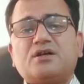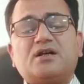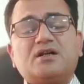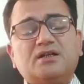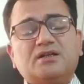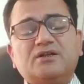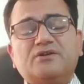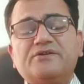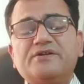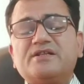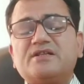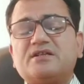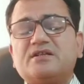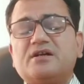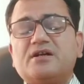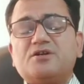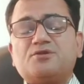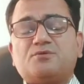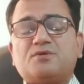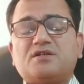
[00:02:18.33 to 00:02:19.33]
another
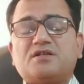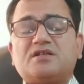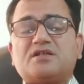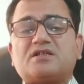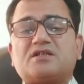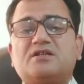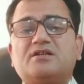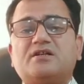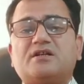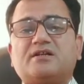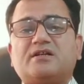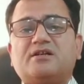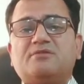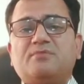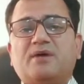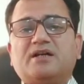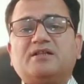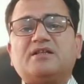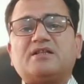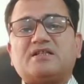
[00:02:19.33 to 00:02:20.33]
research which is just conducted
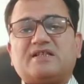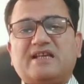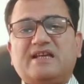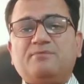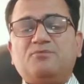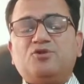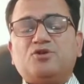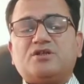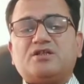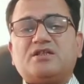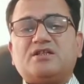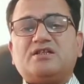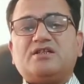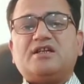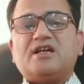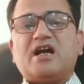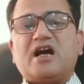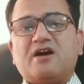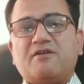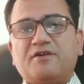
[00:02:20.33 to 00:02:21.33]
by the same
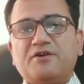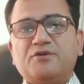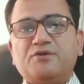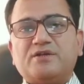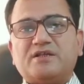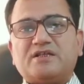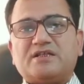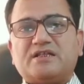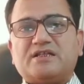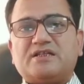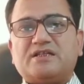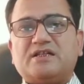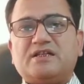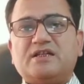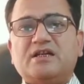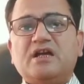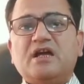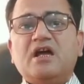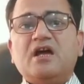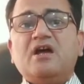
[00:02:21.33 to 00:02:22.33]
university, Harvard
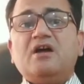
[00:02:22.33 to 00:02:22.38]
University,